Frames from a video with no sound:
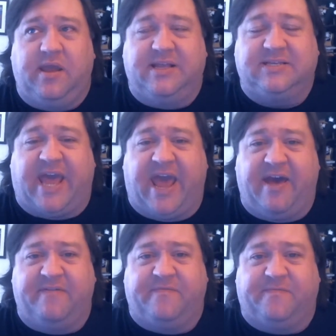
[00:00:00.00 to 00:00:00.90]
is
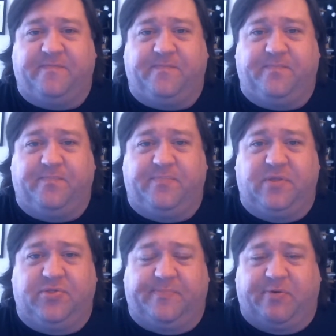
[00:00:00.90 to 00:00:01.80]
have
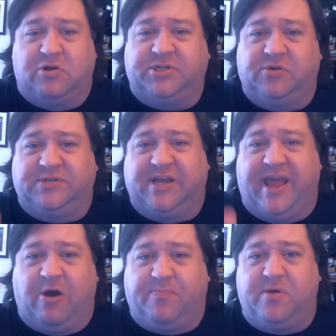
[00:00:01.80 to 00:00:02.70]
the person who's going
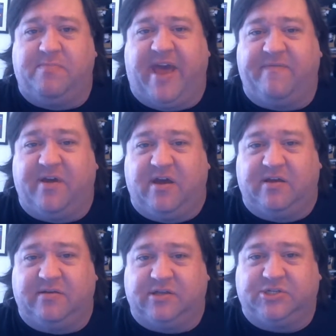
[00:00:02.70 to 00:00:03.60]
to help them have
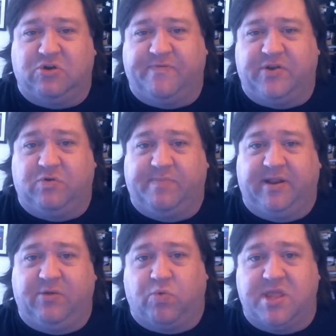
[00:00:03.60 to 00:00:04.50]
a servant who
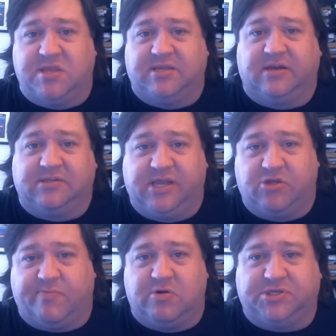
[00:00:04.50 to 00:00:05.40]
immediately runs and tells the
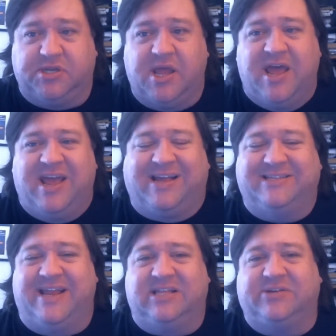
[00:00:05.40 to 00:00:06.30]
other person,
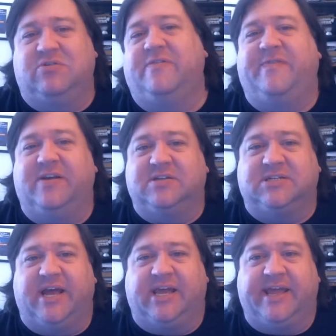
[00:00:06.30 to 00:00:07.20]
because then it sort of
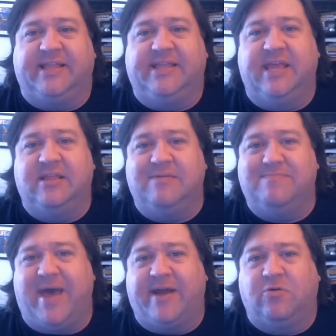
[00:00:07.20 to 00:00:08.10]
feels like it
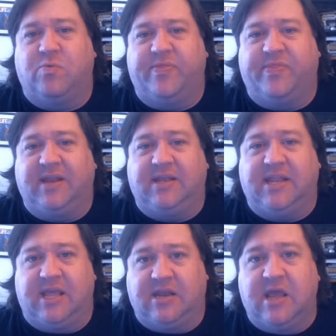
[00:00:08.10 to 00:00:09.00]
didn't matter what they
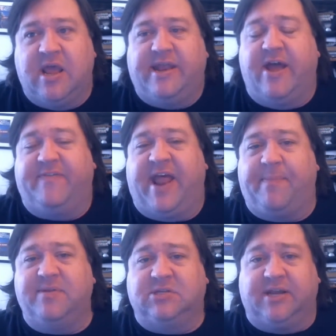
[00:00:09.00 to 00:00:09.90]
did. Now, if it
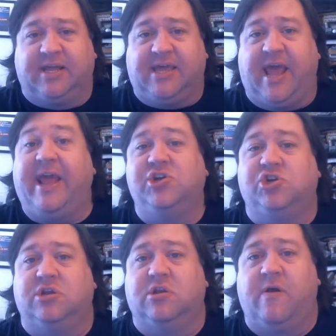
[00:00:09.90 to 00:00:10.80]
happens on
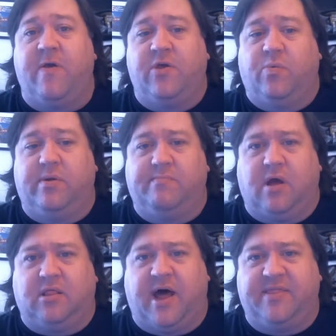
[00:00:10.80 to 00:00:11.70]
occasion, when
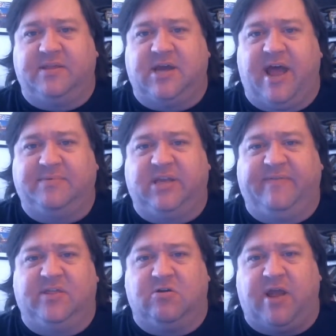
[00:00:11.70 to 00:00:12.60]
a lot of the times
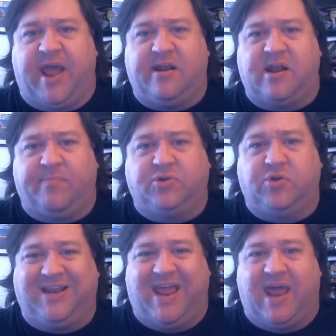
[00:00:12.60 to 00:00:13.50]
they've either had an
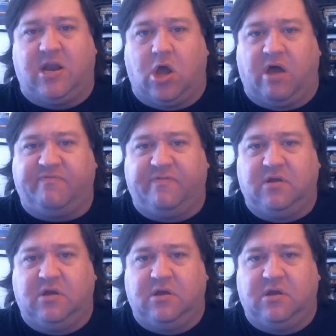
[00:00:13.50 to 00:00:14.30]
opportunity to head it off,